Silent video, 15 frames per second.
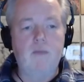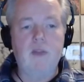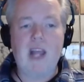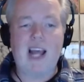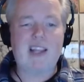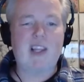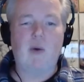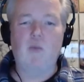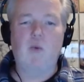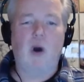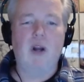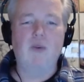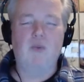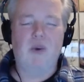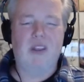Not the
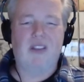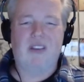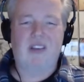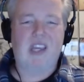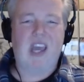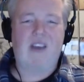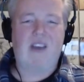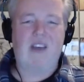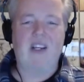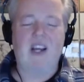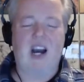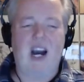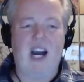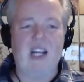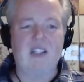one with Kevin
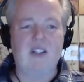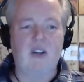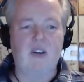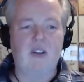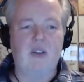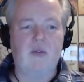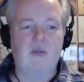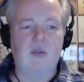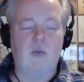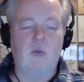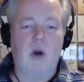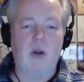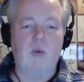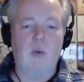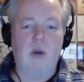Costner. The
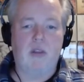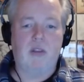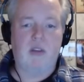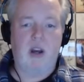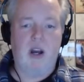one with